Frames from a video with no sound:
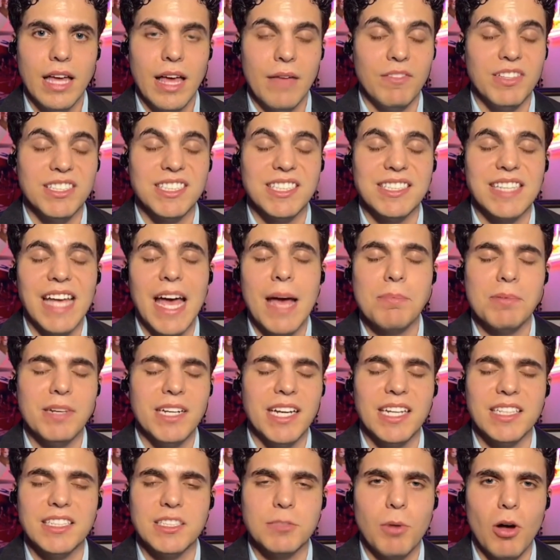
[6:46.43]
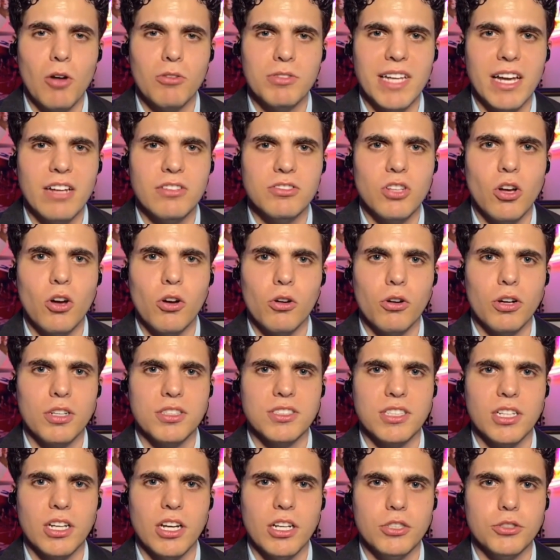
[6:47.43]
And this is happening in small towns all
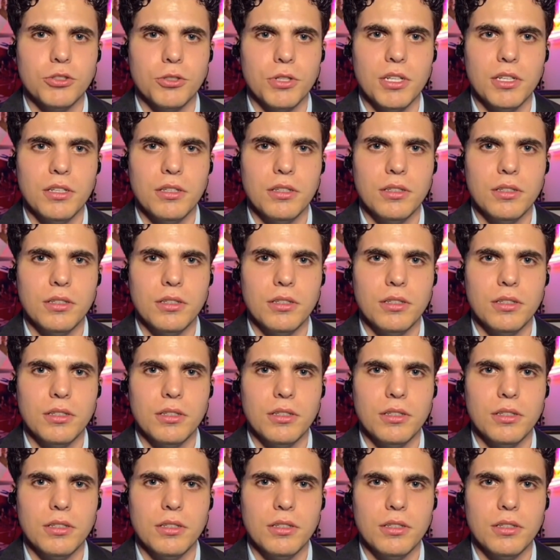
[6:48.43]
across the country.